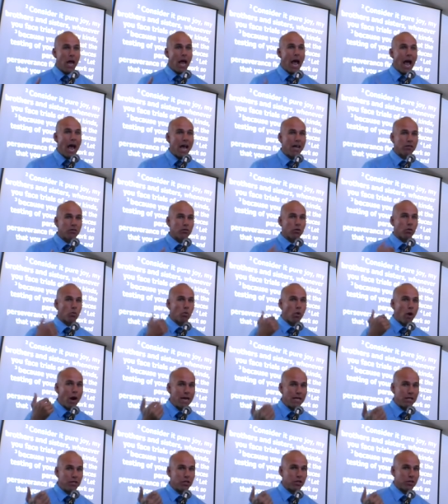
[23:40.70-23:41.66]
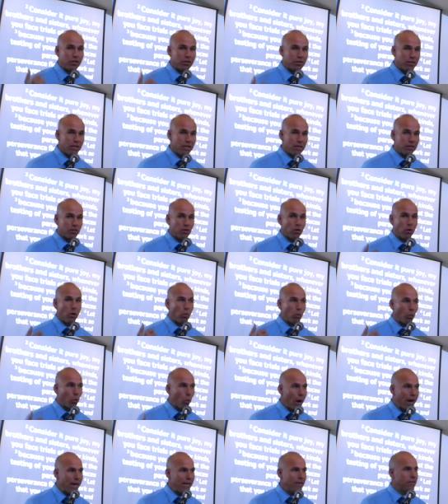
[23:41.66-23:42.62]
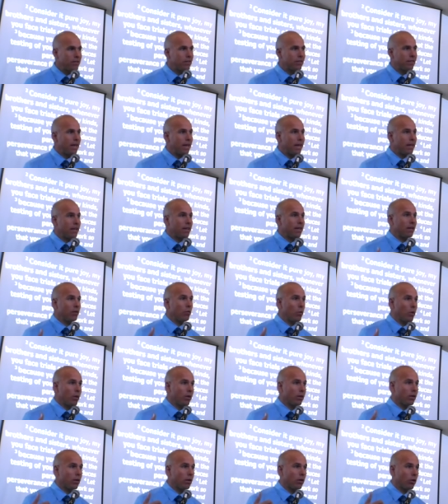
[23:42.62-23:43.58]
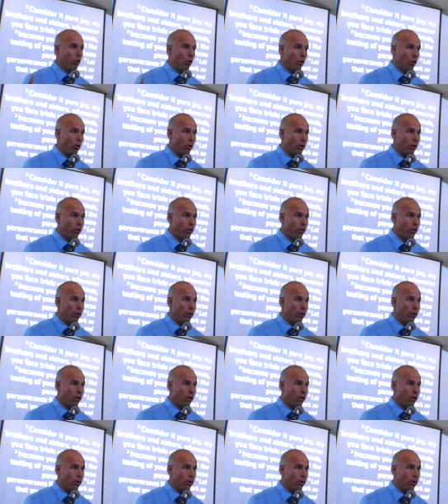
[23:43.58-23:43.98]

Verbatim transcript: as righteousness, right standing with the Lord.